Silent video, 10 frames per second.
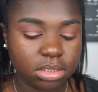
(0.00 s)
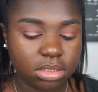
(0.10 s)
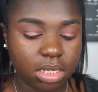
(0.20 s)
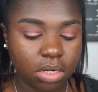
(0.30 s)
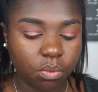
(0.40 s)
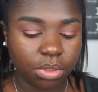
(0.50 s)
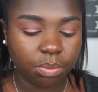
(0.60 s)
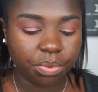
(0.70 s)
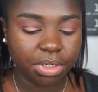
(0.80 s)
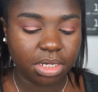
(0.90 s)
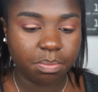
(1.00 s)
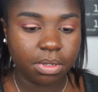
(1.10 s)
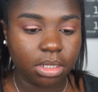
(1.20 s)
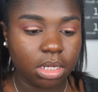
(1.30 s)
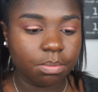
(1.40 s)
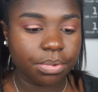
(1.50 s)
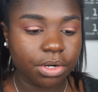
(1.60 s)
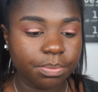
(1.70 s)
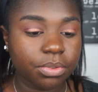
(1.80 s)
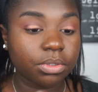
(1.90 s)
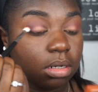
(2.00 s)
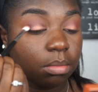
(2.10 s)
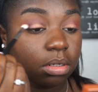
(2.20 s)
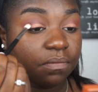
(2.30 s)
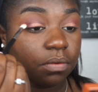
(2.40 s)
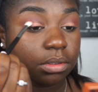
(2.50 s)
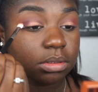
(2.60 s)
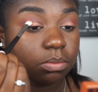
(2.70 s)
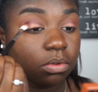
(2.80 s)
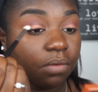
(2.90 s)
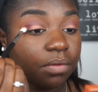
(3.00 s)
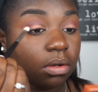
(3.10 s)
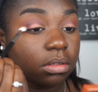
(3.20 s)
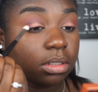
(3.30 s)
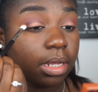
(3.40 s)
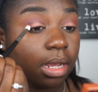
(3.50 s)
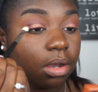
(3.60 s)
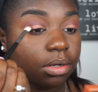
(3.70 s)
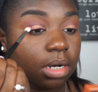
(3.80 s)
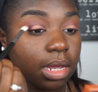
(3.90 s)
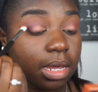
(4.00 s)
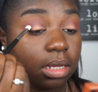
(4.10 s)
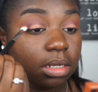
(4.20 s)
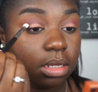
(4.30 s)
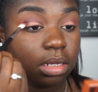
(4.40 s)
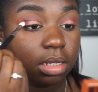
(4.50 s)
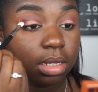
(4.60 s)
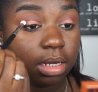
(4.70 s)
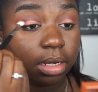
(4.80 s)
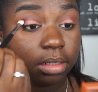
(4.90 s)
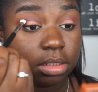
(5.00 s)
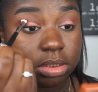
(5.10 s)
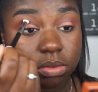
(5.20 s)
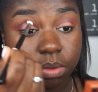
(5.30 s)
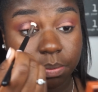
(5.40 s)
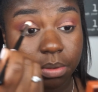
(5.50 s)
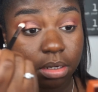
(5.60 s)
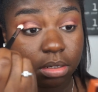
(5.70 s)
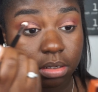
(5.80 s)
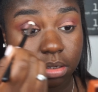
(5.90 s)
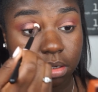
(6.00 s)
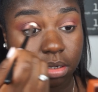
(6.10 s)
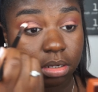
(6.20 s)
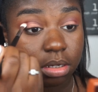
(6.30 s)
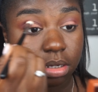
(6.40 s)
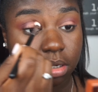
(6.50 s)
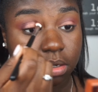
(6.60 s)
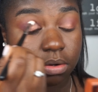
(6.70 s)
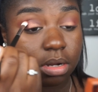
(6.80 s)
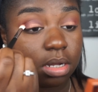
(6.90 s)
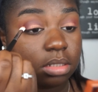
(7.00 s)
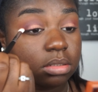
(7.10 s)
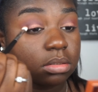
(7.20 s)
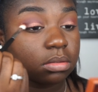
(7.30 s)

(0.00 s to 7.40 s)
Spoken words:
is like a really pretty plum purple. I'm gonna focus more of it on the outer eye and kind of sweep it across.